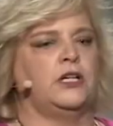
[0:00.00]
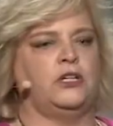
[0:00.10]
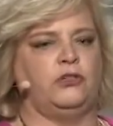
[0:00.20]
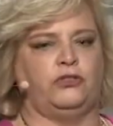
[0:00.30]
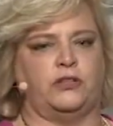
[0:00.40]

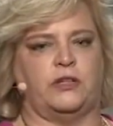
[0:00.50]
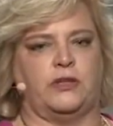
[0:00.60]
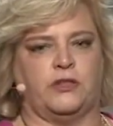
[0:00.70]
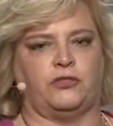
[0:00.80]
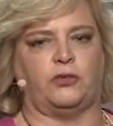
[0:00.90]

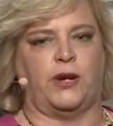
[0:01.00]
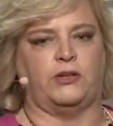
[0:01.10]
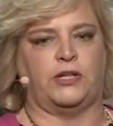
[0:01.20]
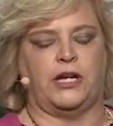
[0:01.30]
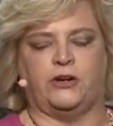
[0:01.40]
Houston and the
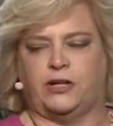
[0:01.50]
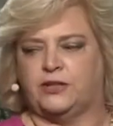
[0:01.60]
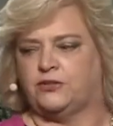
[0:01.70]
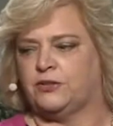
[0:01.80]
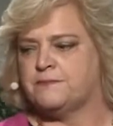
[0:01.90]
surrounding
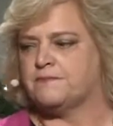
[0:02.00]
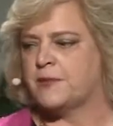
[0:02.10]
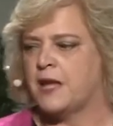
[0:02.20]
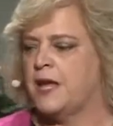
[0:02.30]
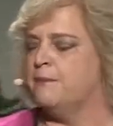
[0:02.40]
areas.
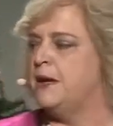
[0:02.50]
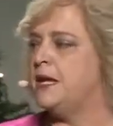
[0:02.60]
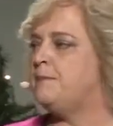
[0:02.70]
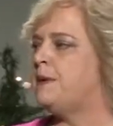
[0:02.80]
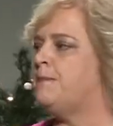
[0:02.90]

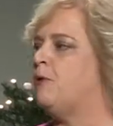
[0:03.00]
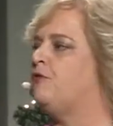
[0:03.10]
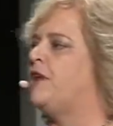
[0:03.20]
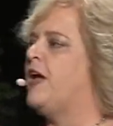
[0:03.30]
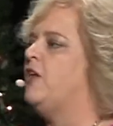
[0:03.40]
Many
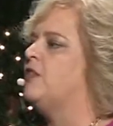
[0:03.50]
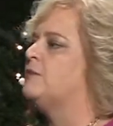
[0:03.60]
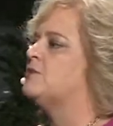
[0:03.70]
people found